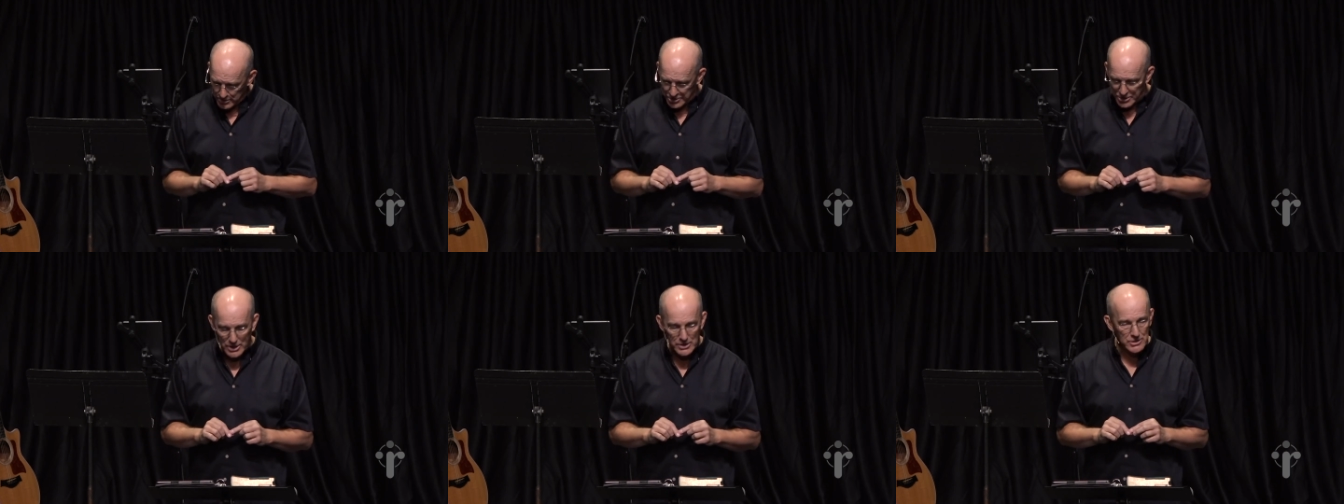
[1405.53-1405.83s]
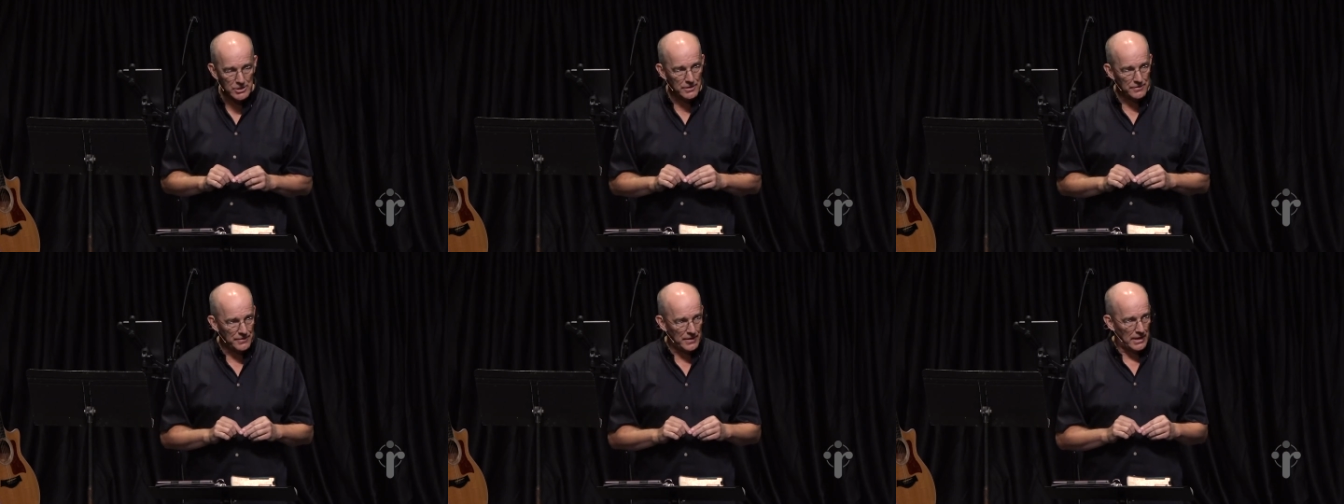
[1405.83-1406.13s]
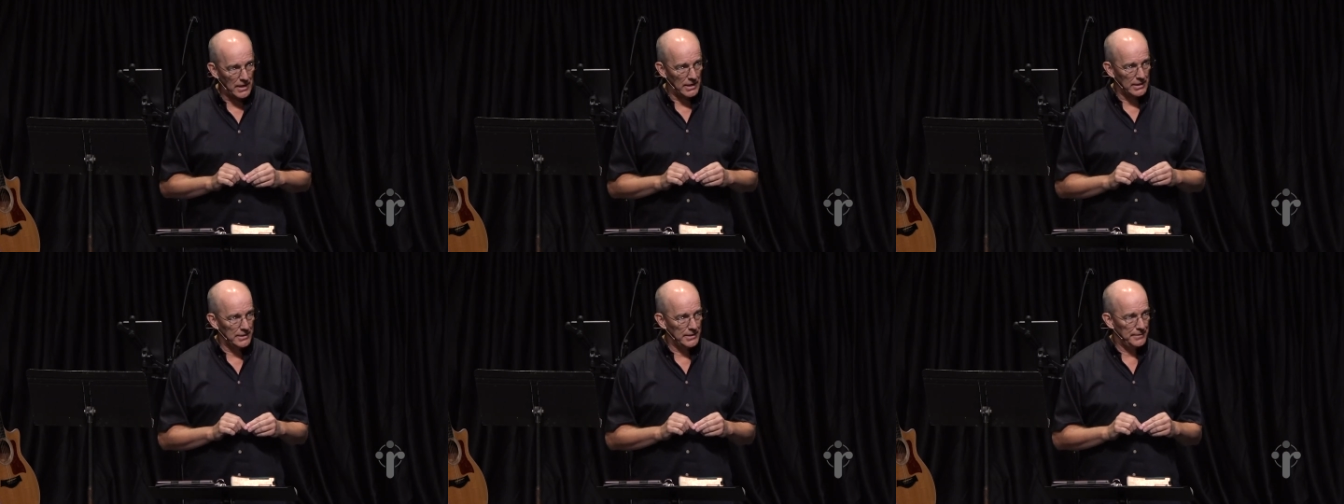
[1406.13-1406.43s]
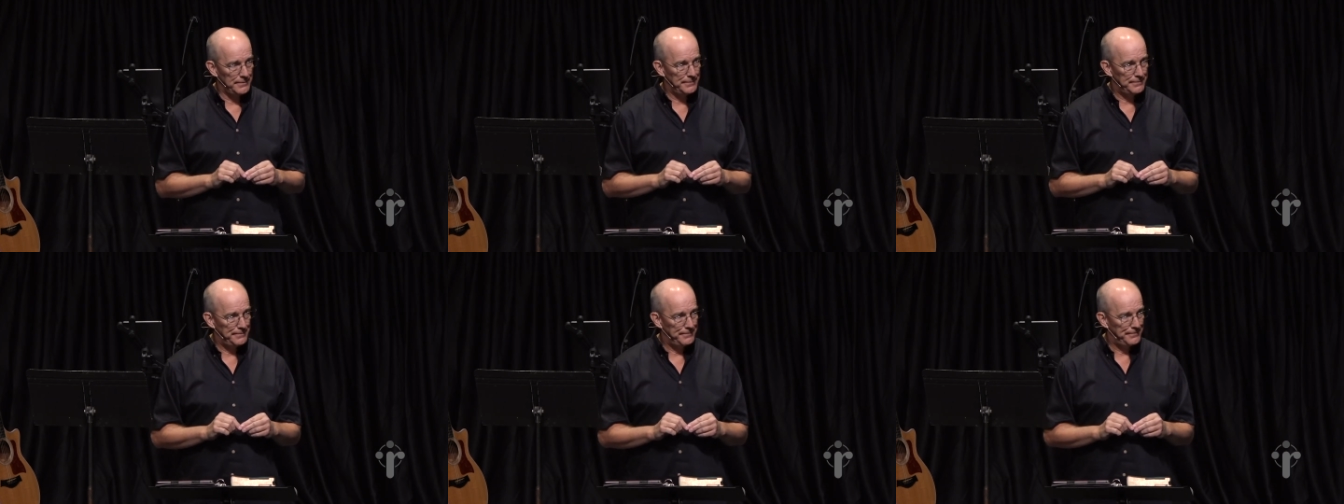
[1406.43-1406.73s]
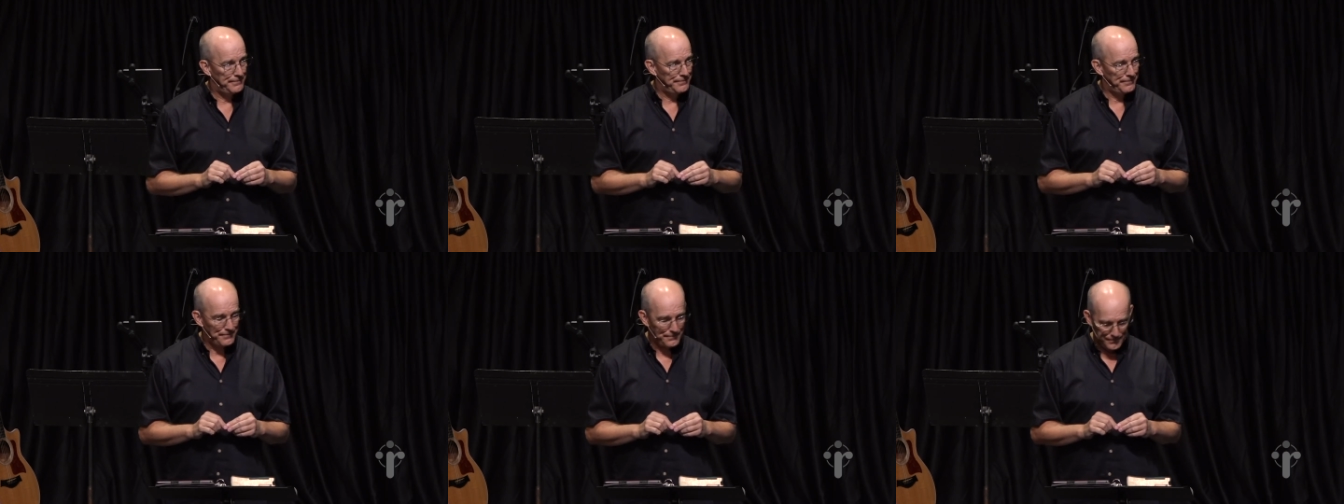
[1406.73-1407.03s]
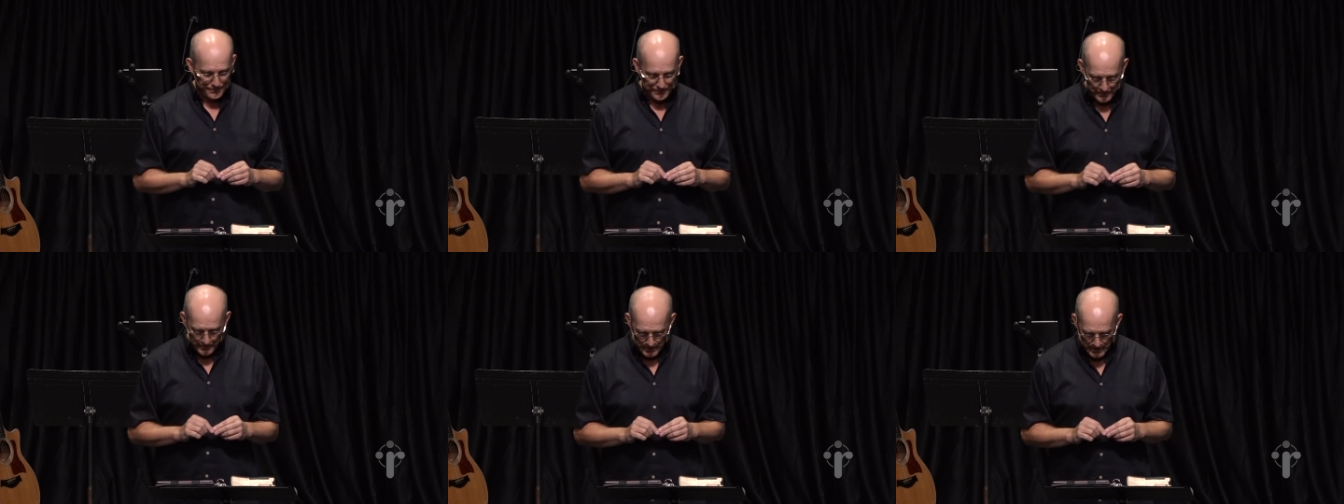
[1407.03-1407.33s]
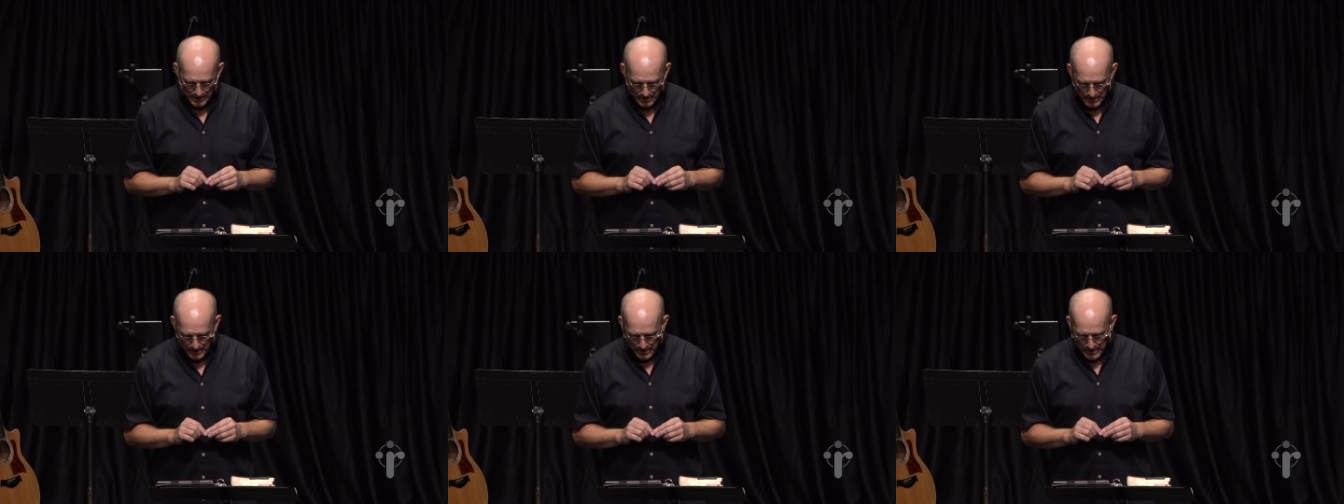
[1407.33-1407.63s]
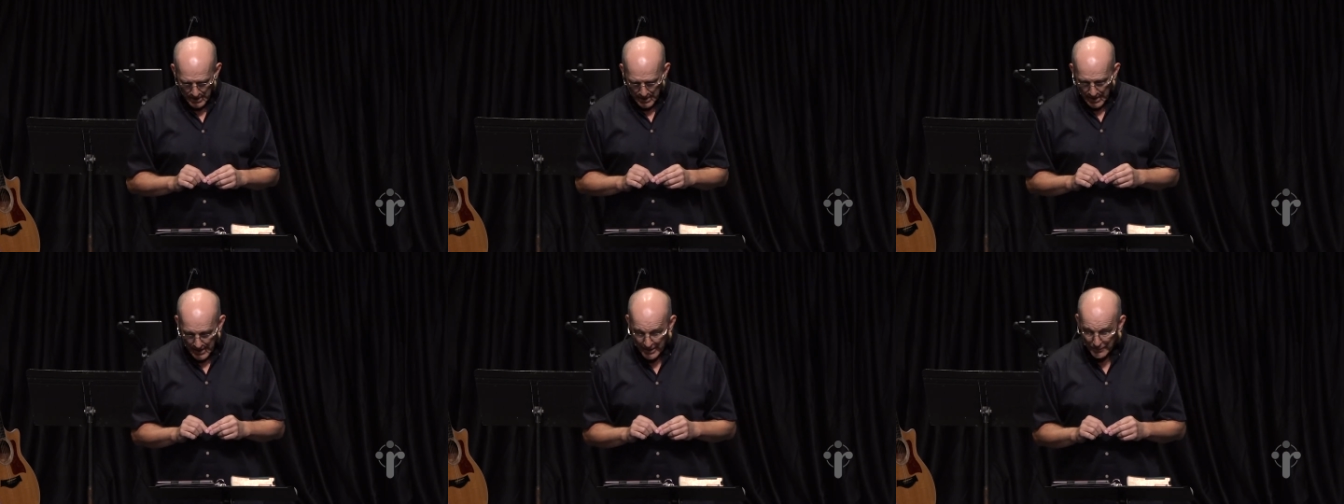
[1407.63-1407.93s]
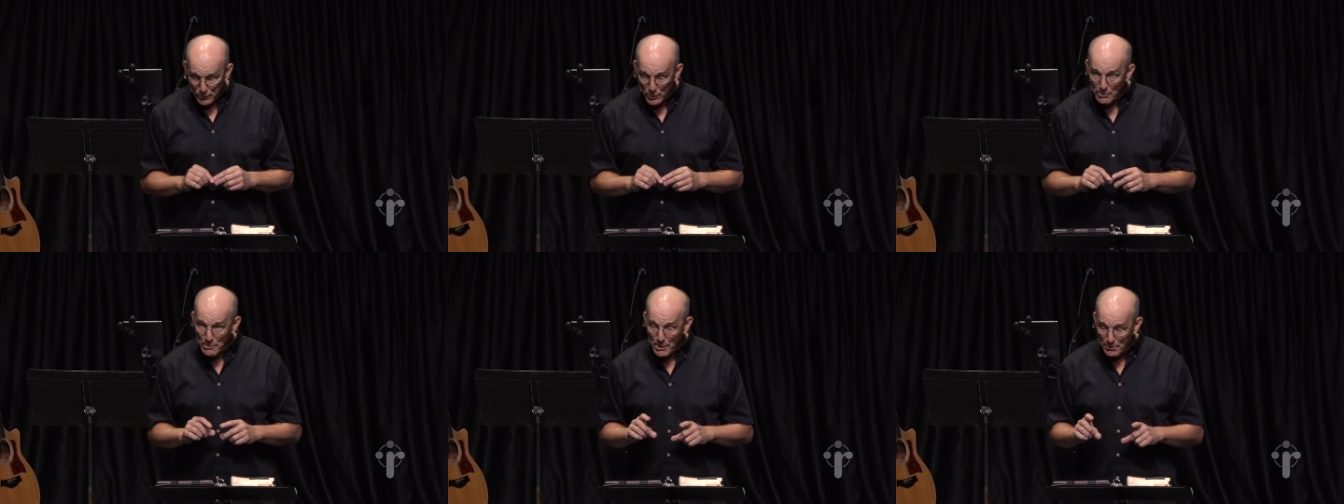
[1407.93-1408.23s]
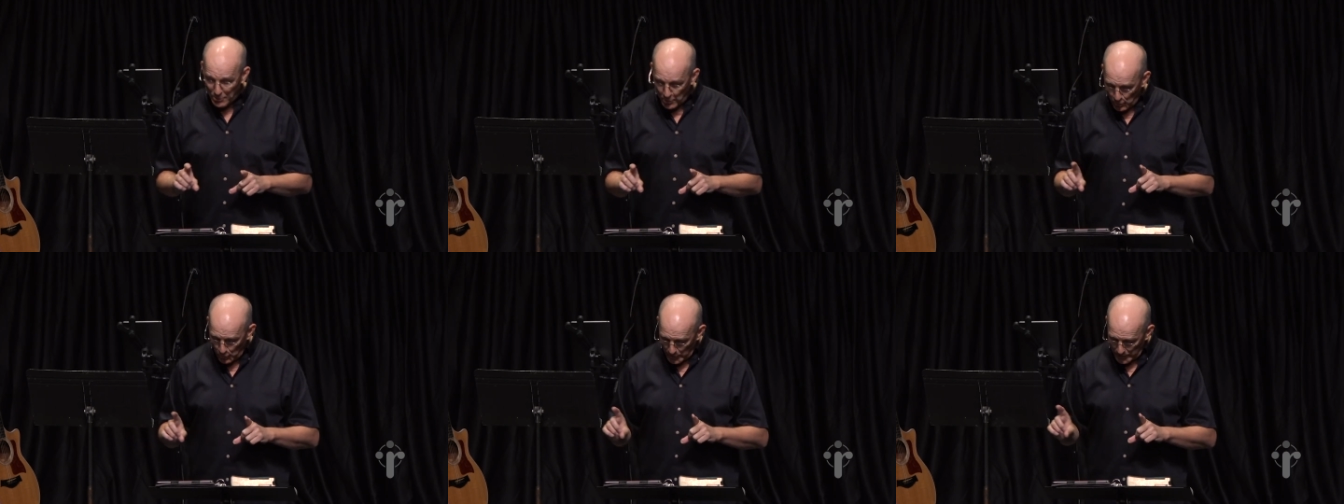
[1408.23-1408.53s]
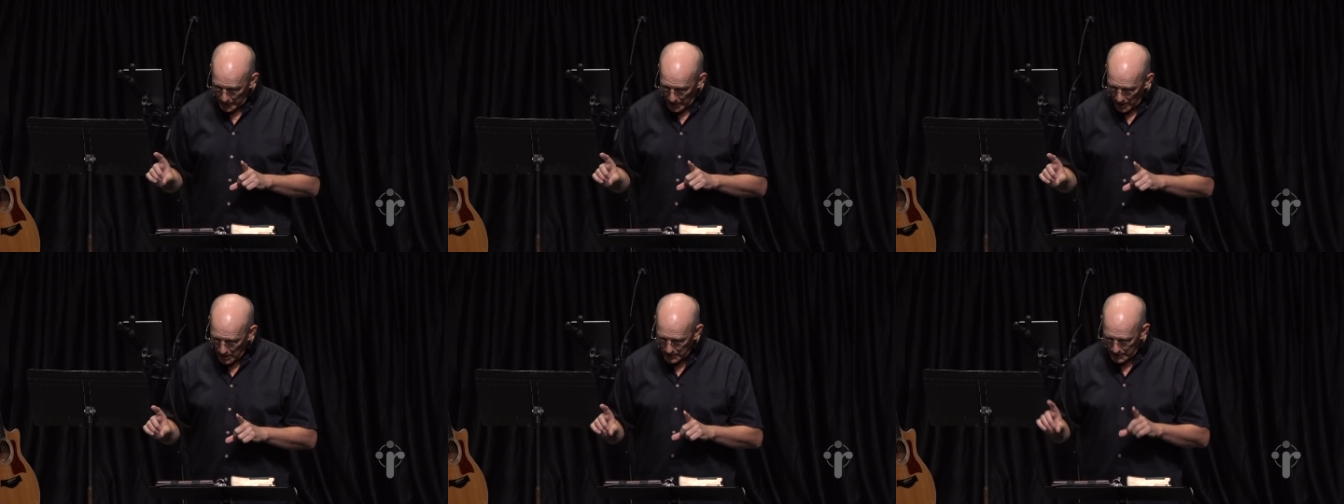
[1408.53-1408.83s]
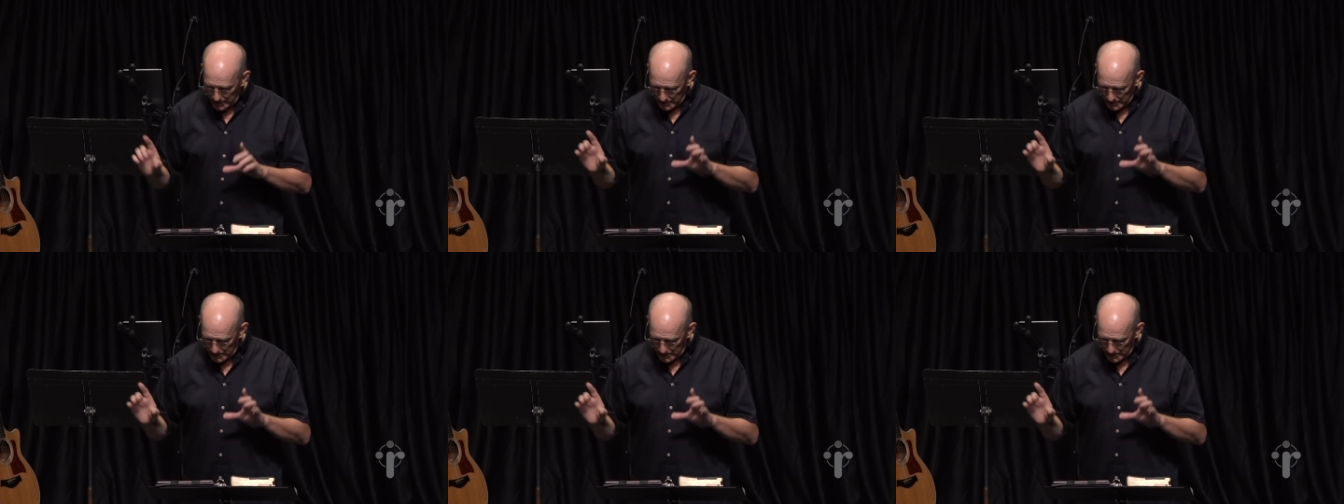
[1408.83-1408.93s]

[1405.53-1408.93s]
justified. And remember, when God,